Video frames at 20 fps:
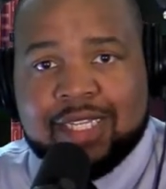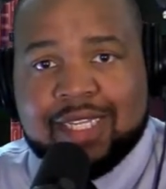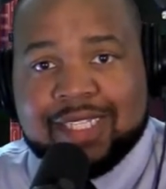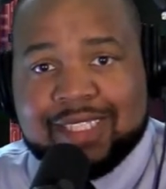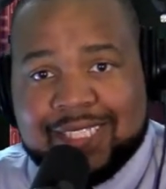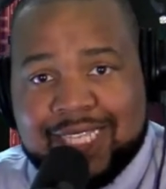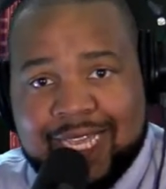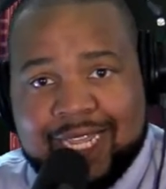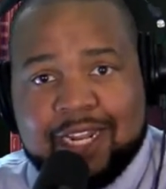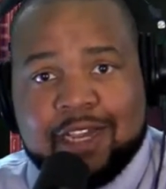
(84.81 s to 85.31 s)

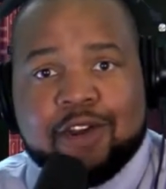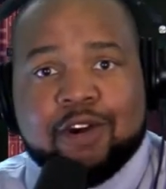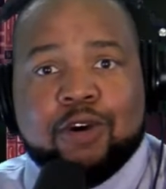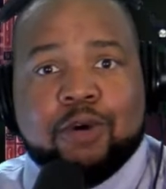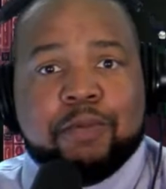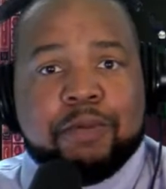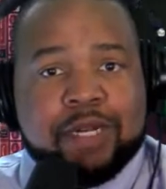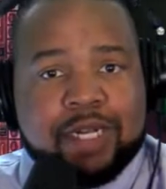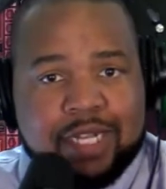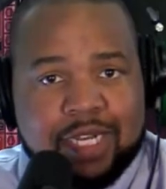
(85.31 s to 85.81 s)
technical
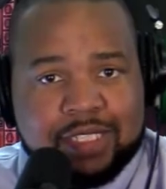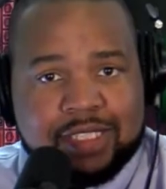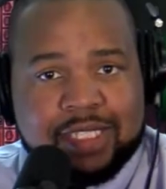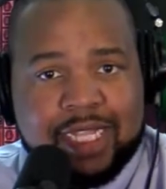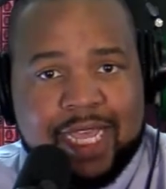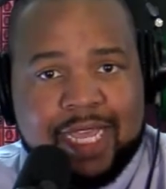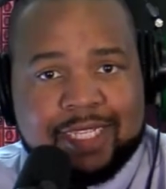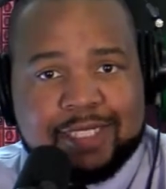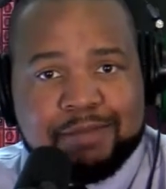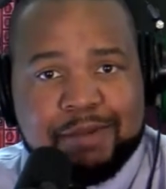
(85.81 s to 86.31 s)
production
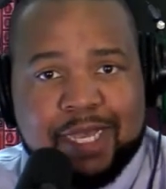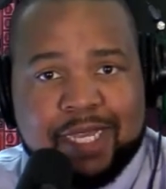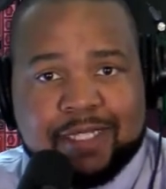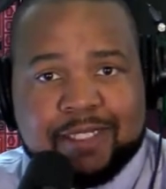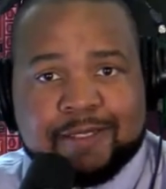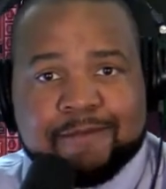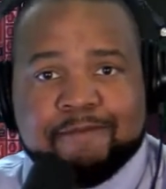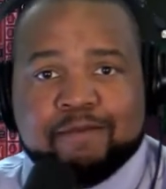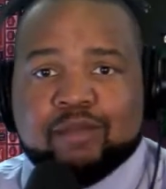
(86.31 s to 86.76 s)
aspects,